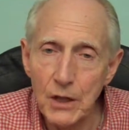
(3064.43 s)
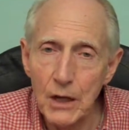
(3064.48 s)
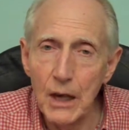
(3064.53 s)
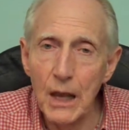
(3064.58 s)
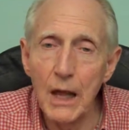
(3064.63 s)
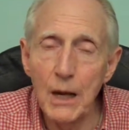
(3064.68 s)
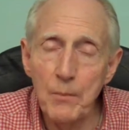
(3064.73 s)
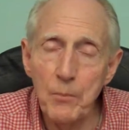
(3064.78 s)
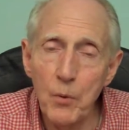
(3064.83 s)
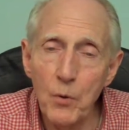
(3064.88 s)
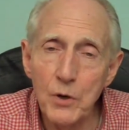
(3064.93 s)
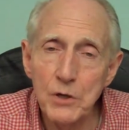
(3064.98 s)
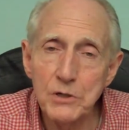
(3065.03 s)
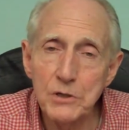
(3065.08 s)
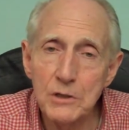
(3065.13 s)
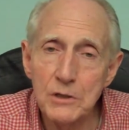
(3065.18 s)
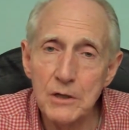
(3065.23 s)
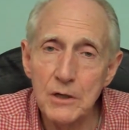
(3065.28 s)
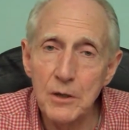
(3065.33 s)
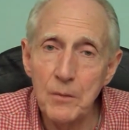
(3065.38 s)
a lot of
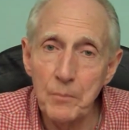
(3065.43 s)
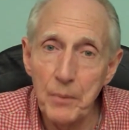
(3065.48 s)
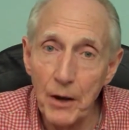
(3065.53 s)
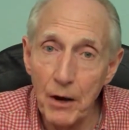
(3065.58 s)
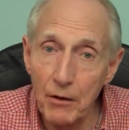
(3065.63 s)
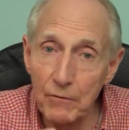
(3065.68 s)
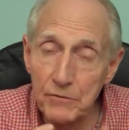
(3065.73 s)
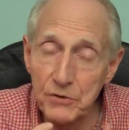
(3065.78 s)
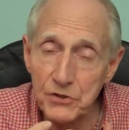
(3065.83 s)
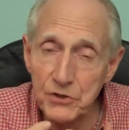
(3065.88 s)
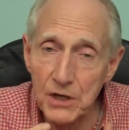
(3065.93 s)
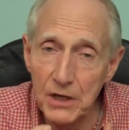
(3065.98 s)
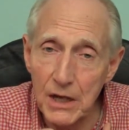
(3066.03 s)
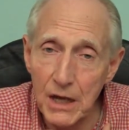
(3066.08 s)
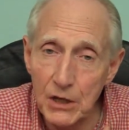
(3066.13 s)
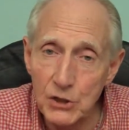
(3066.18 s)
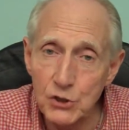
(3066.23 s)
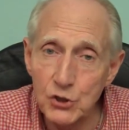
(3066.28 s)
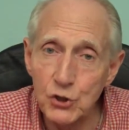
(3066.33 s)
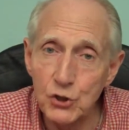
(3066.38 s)
poisons in the pelvis and
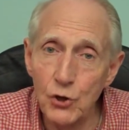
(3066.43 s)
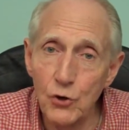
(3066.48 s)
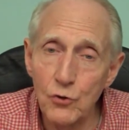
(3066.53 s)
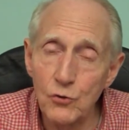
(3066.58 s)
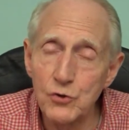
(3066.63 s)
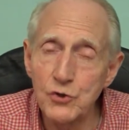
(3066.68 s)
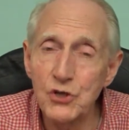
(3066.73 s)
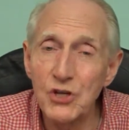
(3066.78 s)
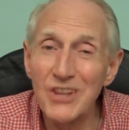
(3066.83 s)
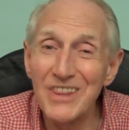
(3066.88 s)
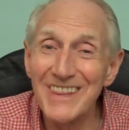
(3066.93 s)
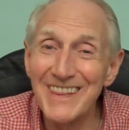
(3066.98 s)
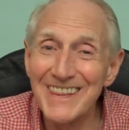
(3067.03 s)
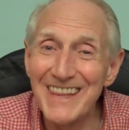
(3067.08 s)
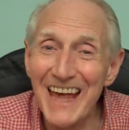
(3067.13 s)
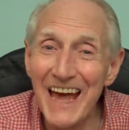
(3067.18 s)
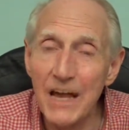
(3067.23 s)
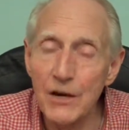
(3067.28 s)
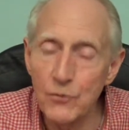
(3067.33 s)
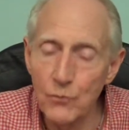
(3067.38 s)
has chosen
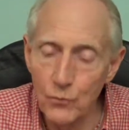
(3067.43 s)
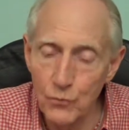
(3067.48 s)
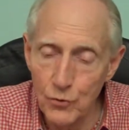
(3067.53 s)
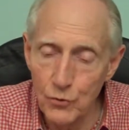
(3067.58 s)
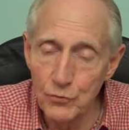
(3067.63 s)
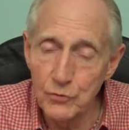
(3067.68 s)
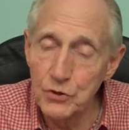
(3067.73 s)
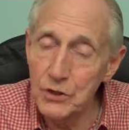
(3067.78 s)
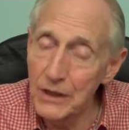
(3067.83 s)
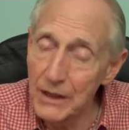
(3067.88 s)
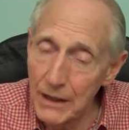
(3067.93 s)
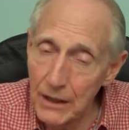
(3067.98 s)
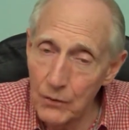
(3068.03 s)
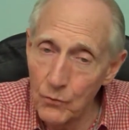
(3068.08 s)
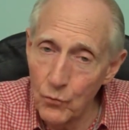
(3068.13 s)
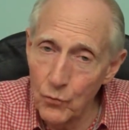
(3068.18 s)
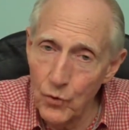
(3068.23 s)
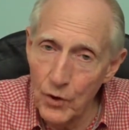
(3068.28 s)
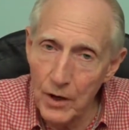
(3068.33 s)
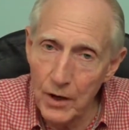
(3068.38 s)
that route to
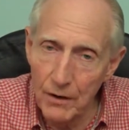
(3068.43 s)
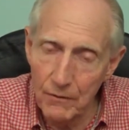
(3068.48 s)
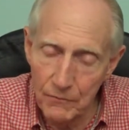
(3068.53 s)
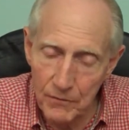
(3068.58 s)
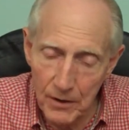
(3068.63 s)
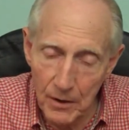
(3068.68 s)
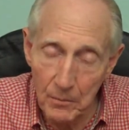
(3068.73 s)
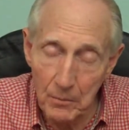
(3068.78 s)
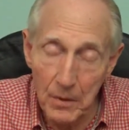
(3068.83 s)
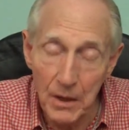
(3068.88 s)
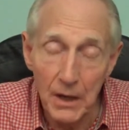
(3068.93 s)
get rid of them.